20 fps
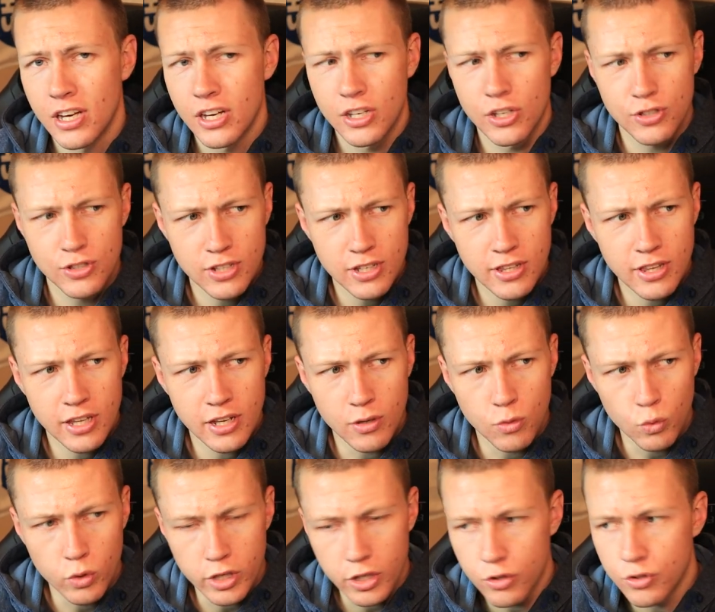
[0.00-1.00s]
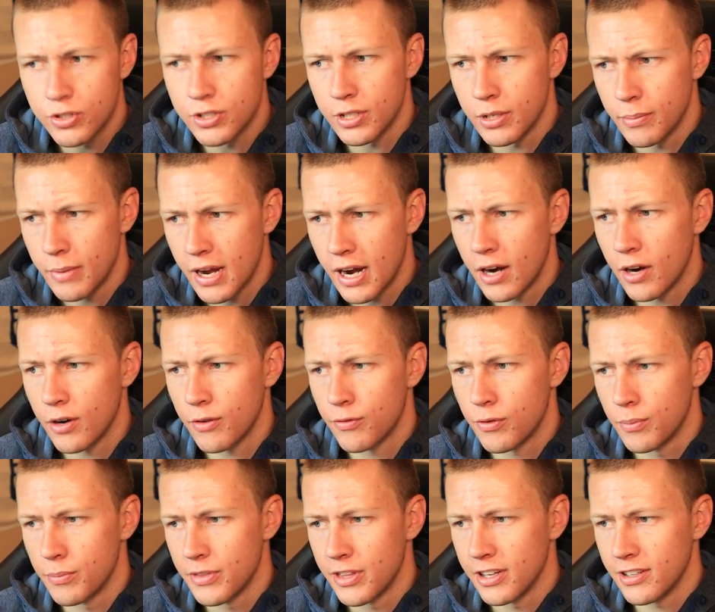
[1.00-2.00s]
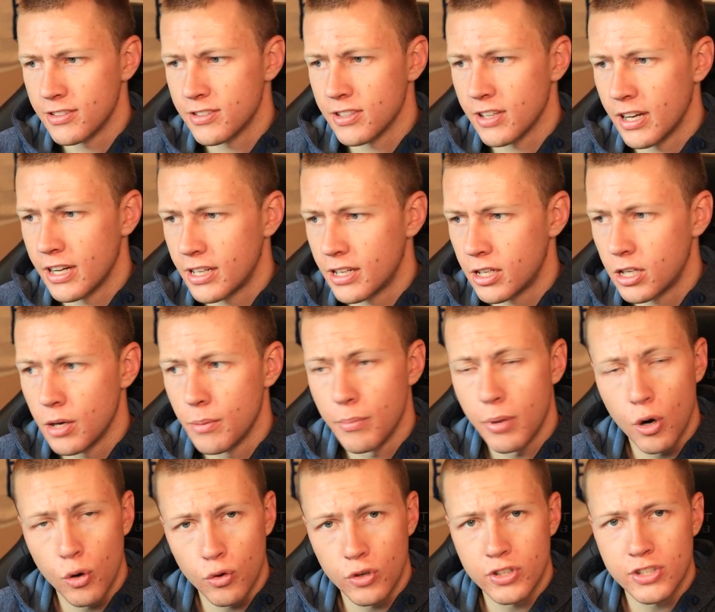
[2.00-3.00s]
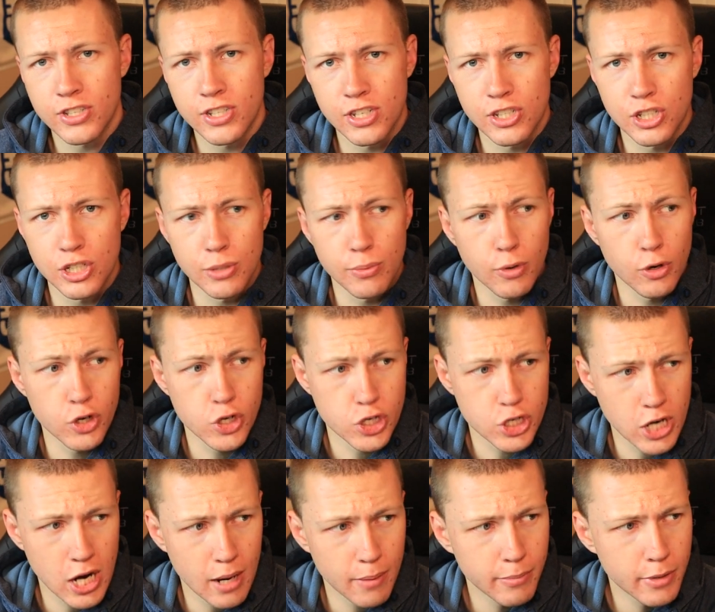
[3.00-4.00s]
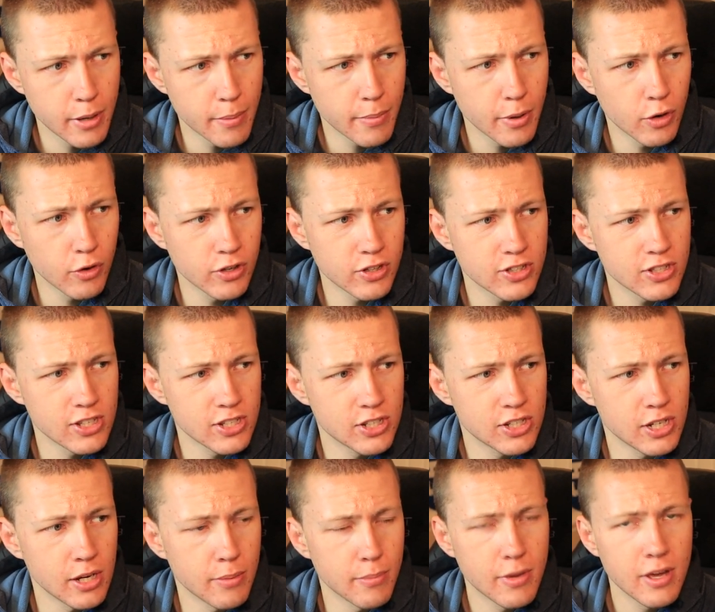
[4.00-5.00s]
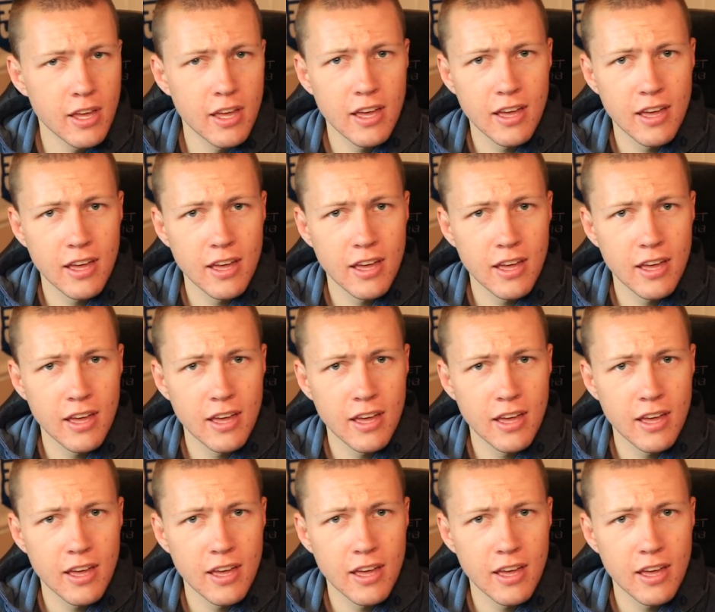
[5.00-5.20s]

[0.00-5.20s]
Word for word: you'll see that we used to inherit from things like component system or job component system.